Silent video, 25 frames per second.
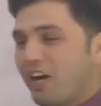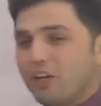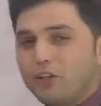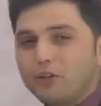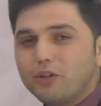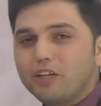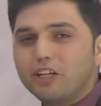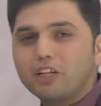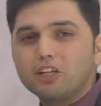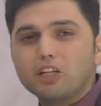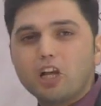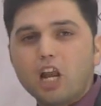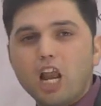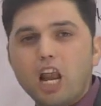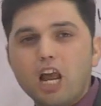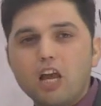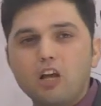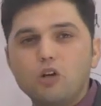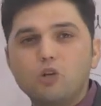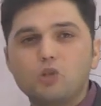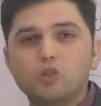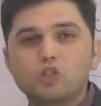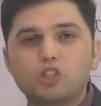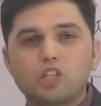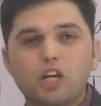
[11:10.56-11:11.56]
You can
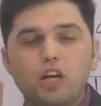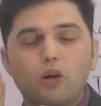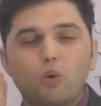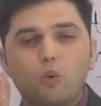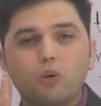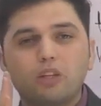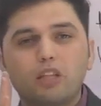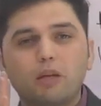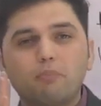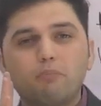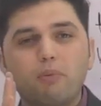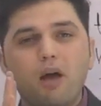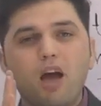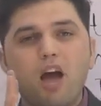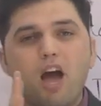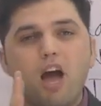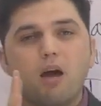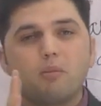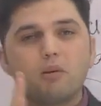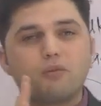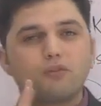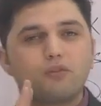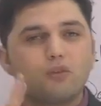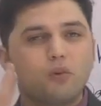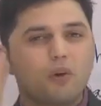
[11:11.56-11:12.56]
close it with the
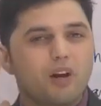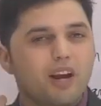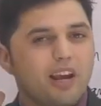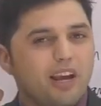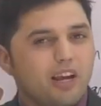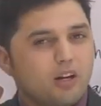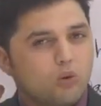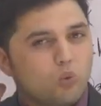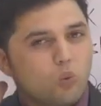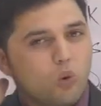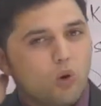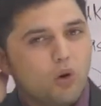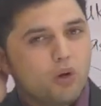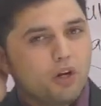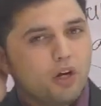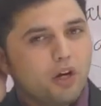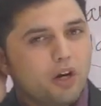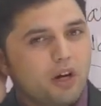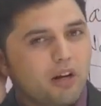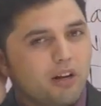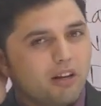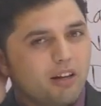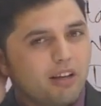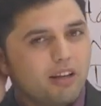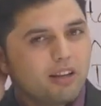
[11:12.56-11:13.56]
palm of your hand, one
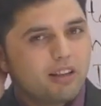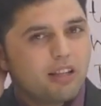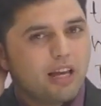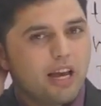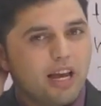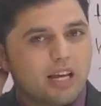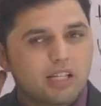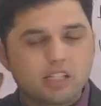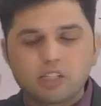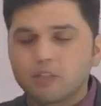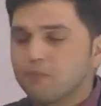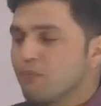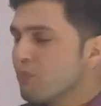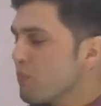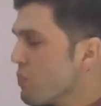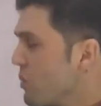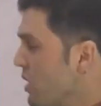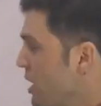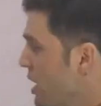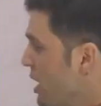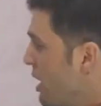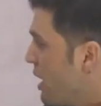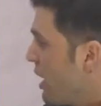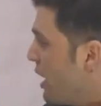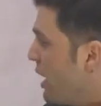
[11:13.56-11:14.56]
ear like this.
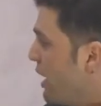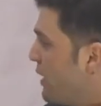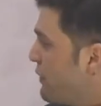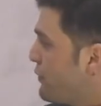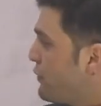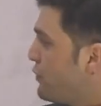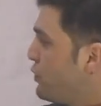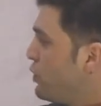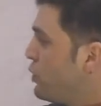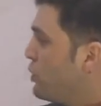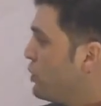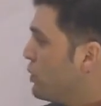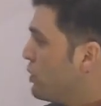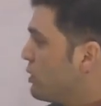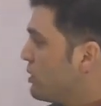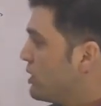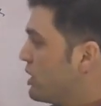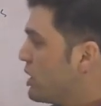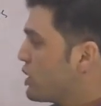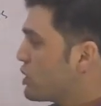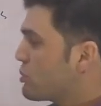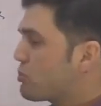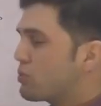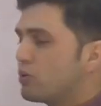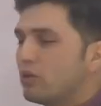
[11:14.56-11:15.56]
If you
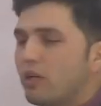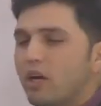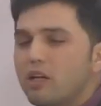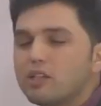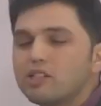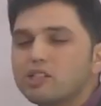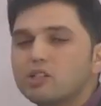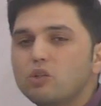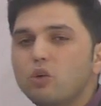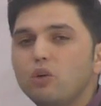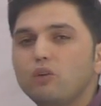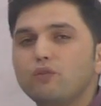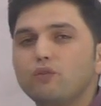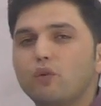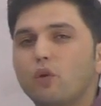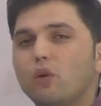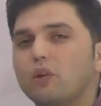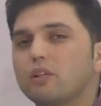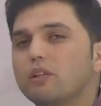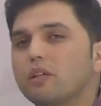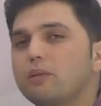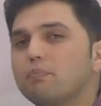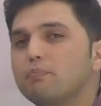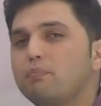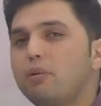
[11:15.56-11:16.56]
just go
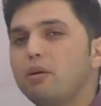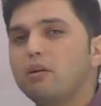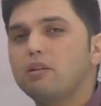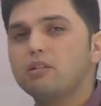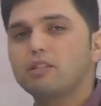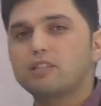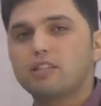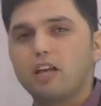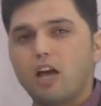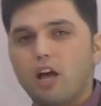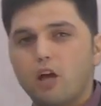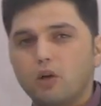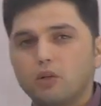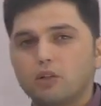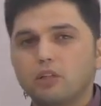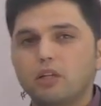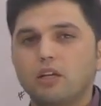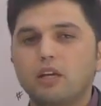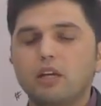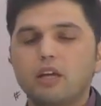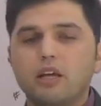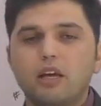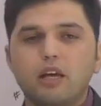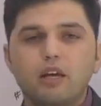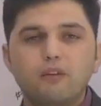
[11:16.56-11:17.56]
for the P sound,
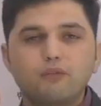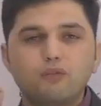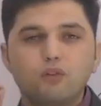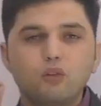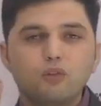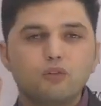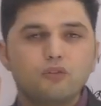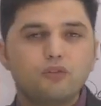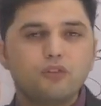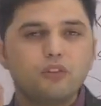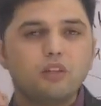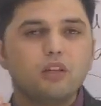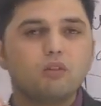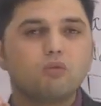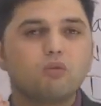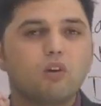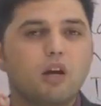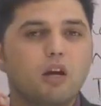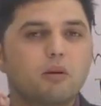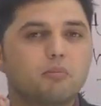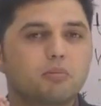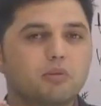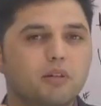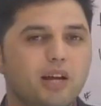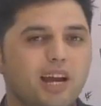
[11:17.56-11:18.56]
if you feel
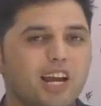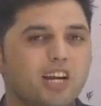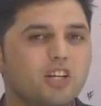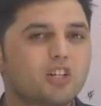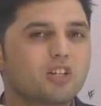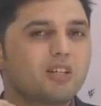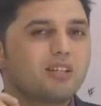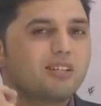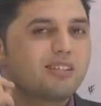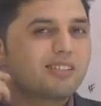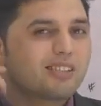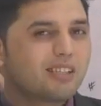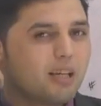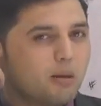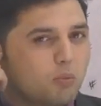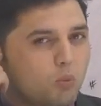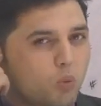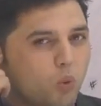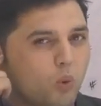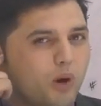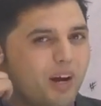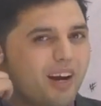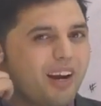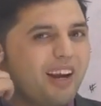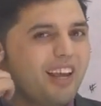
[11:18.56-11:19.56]
vibration
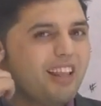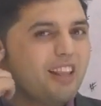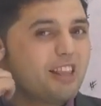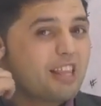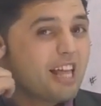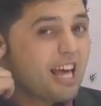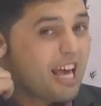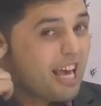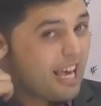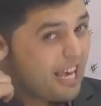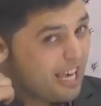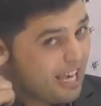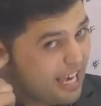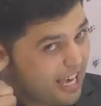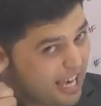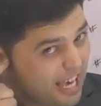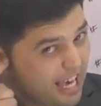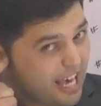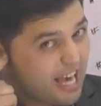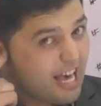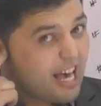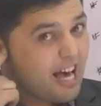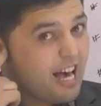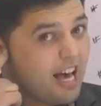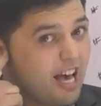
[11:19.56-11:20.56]
somewhere in the
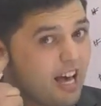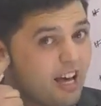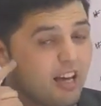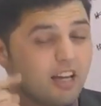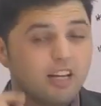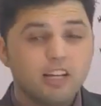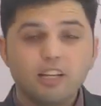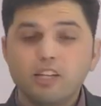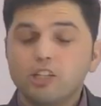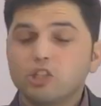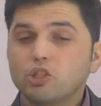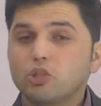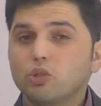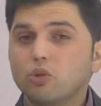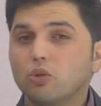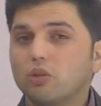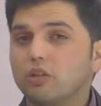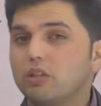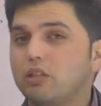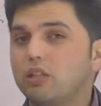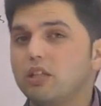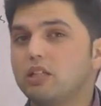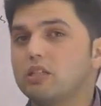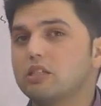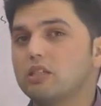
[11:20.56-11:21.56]
ear, so
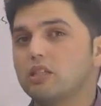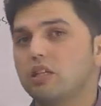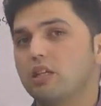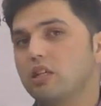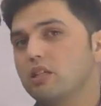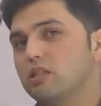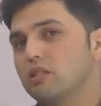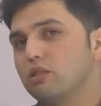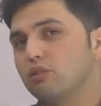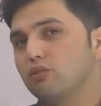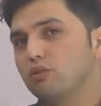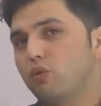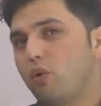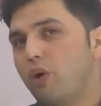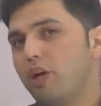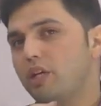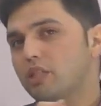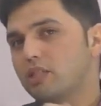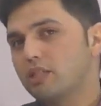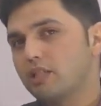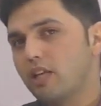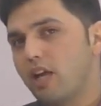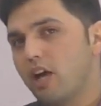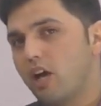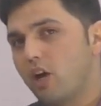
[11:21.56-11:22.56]
this is
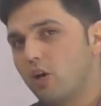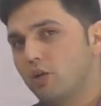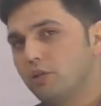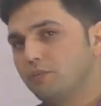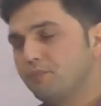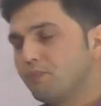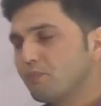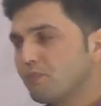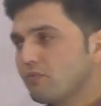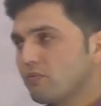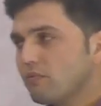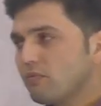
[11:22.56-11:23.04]
voice sound.